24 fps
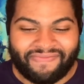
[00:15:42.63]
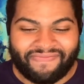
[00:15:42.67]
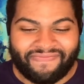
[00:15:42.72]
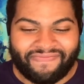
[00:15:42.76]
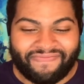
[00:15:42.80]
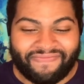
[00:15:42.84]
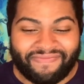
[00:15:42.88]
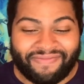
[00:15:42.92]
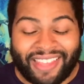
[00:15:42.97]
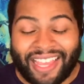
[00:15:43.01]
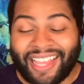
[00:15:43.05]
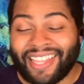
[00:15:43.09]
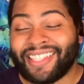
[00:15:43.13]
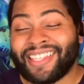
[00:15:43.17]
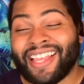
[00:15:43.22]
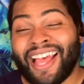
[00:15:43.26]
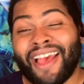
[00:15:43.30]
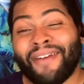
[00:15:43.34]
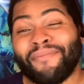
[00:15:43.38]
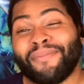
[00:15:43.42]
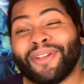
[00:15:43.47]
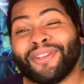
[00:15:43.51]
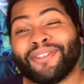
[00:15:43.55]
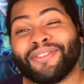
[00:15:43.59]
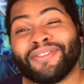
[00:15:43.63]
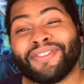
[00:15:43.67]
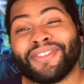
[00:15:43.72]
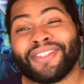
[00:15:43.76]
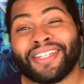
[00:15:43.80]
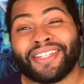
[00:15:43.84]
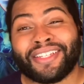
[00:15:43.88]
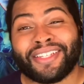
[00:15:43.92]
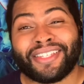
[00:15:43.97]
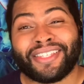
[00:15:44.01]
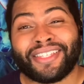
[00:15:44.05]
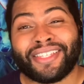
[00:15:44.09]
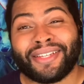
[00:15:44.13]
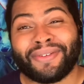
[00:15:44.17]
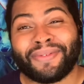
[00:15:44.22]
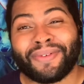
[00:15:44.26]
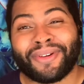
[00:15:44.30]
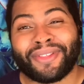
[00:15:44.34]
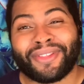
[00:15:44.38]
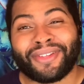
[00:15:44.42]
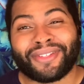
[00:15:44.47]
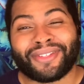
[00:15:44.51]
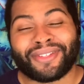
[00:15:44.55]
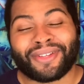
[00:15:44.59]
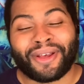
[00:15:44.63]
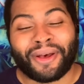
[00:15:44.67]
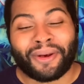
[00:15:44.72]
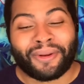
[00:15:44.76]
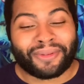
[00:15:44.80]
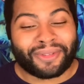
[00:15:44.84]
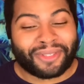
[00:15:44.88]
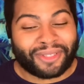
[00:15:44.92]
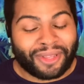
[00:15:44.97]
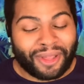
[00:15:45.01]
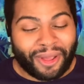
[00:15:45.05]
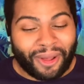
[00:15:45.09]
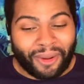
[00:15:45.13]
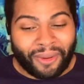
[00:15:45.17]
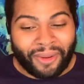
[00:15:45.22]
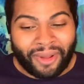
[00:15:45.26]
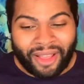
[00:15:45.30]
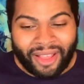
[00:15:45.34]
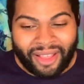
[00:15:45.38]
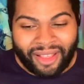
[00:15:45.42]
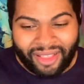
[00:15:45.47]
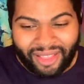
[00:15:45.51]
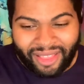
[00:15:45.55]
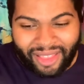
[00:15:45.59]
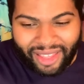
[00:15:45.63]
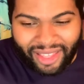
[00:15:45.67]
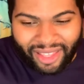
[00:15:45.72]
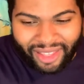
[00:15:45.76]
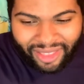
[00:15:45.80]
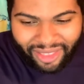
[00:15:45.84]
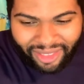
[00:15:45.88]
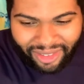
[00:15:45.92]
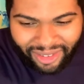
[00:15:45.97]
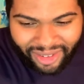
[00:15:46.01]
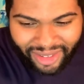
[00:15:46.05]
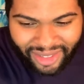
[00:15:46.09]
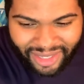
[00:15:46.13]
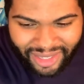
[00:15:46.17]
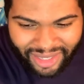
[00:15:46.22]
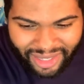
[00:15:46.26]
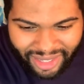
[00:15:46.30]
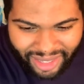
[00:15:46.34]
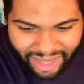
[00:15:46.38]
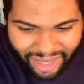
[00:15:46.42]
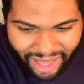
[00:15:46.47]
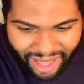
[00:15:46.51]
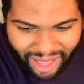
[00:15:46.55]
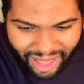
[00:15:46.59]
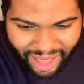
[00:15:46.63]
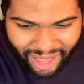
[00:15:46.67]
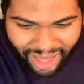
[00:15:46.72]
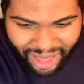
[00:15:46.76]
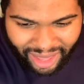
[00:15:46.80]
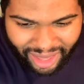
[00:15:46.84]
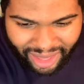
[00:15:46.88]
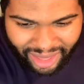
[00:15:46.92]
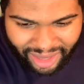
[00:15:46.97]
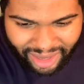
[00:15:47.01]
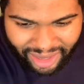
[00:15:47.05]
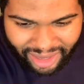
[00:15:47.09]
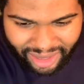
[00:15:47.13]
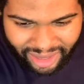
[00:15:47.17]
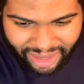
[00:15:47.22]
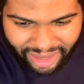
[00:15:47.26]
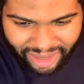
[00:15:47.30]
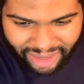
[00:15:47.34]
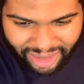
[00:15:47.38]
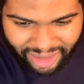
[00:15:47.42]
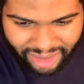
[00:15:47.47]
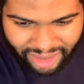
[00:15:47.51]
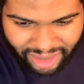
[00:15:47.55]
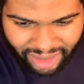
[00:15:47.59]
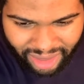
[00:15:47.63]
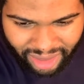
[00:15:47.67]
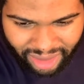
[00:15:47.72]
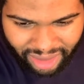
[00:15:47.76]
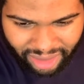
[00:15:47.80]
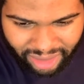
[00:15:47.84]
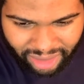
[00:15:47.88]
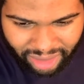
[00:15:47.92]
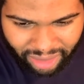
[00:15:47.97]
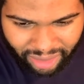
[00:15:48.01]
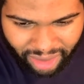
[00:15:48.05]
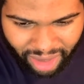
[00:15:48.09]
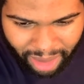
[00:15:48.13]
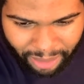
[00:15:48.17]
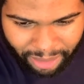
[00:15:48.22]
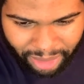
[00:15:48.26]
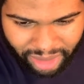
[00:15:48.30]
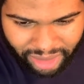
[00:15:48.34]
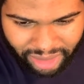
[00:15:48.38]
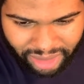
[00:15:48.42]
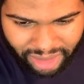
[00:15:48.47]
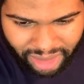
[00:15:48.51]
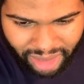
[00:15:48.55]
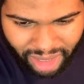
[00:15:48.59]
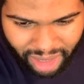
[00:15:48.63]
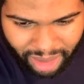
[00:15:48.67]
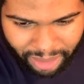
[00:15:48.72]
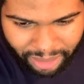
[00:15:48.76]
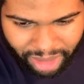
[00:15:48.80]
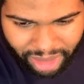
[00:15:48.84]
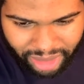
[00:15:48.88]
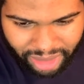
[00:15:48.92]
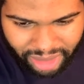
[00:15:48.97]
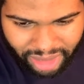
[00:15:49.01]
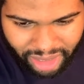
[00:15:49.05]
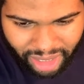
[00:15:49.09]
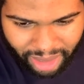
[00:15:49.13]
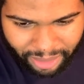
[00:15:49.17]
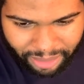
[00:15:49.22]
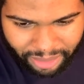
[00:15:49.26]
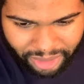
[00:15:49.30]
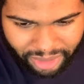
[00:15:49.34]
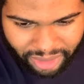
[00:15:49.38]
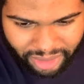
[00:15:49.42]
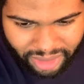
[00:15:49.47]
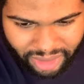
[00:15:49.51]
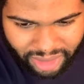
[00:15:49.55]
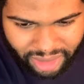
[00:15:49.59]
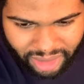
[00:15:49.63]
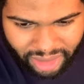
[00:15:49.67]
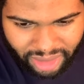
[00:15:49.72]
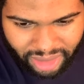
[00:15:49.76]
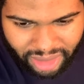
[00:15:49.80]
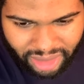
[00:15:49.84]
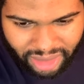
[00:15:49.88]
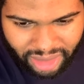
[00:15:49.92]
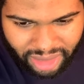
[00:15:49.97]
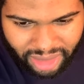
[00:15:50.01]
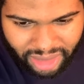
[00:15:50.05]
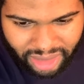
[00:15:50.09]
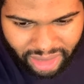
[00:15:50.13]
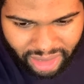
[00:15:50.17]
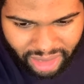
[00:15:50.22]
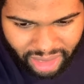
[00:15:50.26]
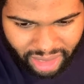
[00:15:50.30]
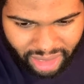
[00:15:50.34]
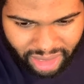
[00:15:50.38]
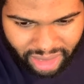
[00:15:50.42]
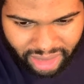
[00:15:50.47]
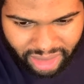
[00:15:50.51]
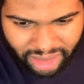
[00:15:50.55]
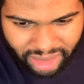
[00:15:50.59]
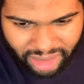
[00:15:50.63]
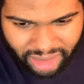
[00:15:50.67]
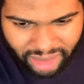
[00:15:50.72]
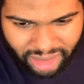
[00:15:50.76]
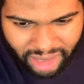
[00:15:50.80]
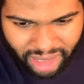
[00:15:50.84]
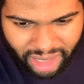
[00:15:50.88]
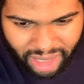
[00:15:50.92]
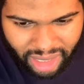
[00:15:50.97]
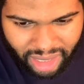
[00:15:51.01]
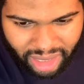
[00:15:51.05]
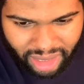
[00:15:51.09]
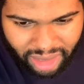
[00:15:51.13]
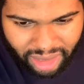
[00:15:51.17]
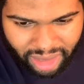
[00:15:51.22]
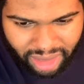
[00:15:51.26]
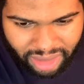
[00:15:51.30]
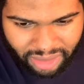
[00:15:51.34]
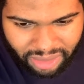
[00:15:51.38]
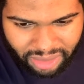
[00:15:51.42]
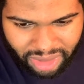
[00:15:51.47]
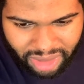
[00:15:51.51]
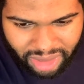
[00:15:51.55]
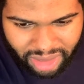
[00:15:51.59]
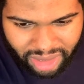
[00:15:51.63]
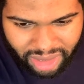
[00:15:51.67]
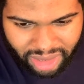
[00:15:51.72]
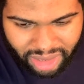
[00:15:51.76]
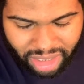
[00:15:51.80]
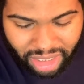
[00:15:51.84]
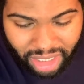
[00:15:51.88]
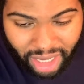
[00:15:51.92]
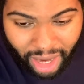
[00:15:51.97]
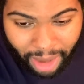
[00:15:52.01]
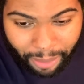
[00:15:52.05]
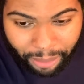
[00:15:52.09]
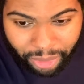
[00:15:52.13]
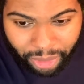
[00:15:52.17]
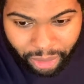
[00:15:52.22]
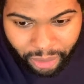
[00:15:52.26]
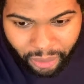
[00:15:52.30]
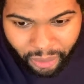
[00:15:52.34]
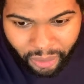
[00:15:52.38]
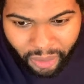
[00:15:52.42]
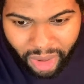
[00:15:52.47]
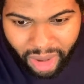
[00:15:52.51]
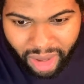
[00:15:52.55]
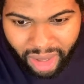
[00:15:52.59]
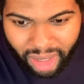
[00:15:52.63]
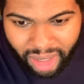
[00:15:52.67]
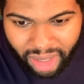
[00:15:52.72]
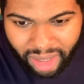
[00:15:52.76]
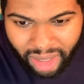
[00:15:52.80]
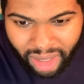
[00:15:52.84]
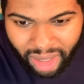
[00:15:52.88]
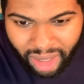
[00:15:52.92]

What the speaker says: interested to see where this goes. So it looks like, I don't know, how many chapters is this? This was just chapter one.